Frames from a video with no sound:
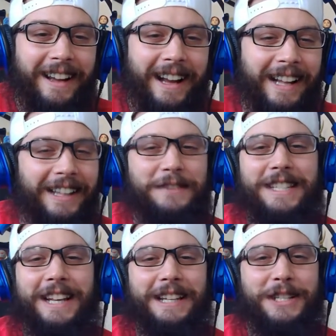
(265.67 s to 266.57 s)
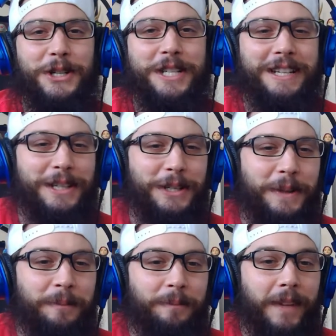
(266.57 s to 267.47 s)
I love Stanley Tucci
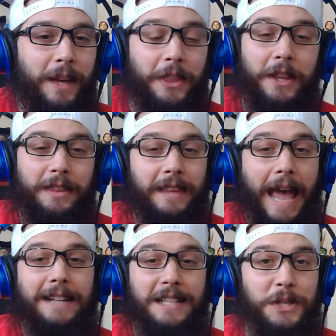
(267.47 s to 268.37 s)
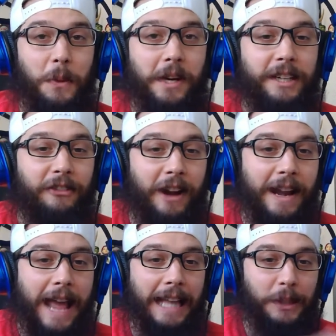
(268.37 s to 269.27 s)
too. But the accent's working for
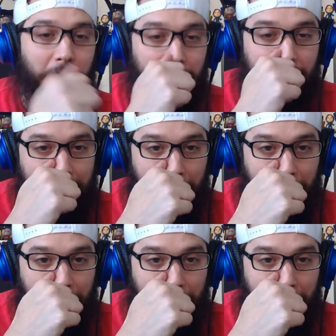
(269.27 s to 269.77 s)
Anne Hathaway. I like that.